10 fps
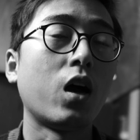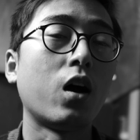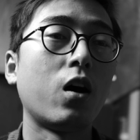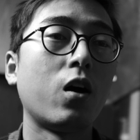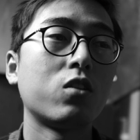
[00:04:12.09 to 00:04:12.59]

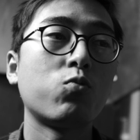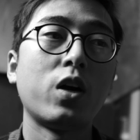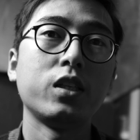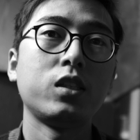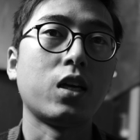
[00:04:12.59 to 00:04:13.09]
Uh,
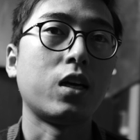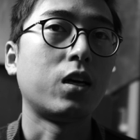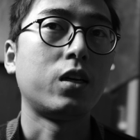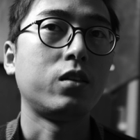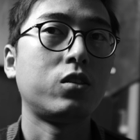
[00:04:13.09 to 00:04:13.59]
otherwise,
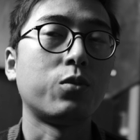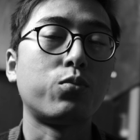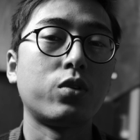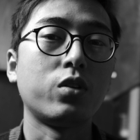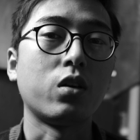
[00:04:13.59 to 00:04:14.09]
uh, it's
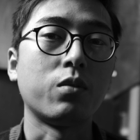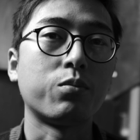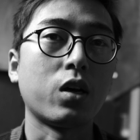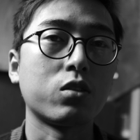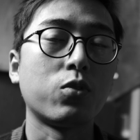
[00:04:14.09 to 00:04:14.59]
pretty
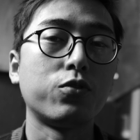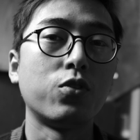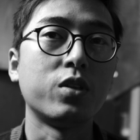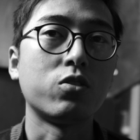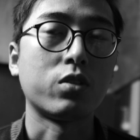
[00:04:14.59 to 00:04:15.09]
impossible
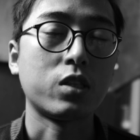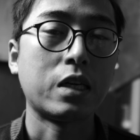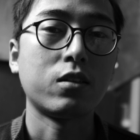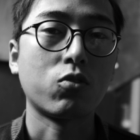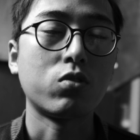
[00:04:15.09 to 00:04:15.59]
for me to
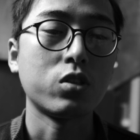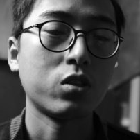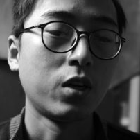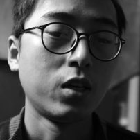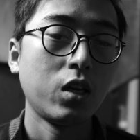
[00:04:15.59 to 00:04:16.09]
attend a
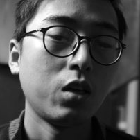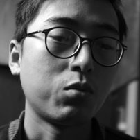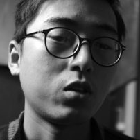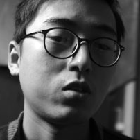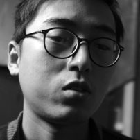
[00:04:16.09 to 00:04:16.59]
course
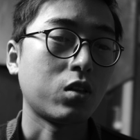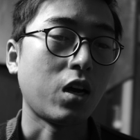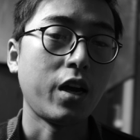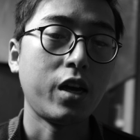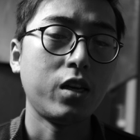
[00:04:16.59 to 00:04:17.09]
because
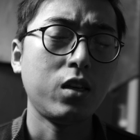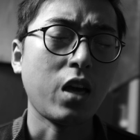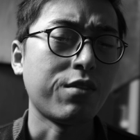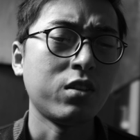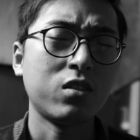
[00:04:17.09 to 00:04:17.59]
I
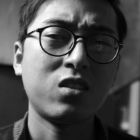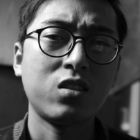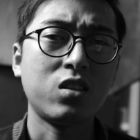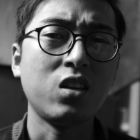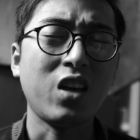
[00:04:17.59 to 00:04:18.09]
haven't
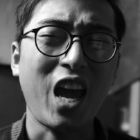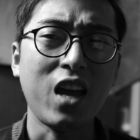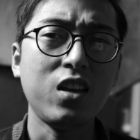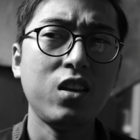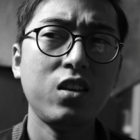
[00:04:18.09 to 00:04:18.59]
seen
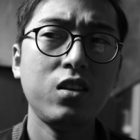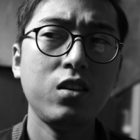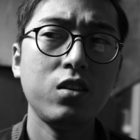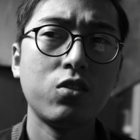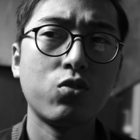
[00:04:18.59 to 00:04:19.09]

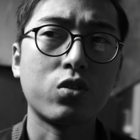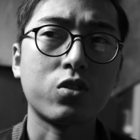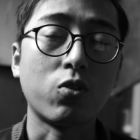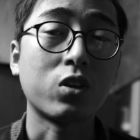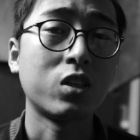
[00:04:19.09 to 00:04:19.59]
any
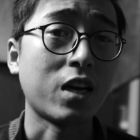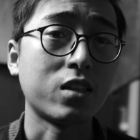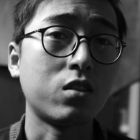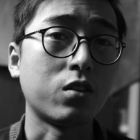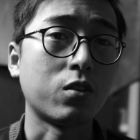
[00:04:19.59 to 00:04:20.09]
course
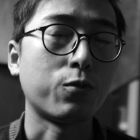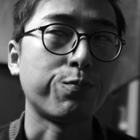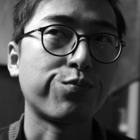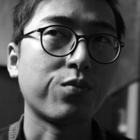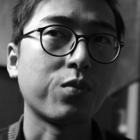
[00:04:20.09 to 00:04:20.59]
organized uh,
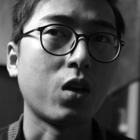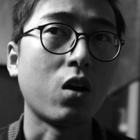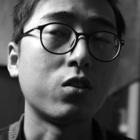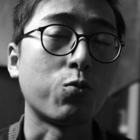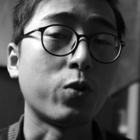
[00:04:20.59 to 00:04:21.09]

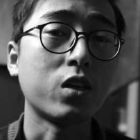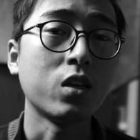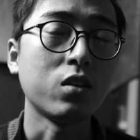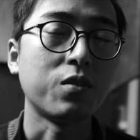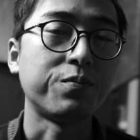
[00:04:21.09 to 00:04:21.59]
on the
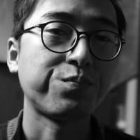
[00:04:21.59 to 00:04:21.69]
weekend.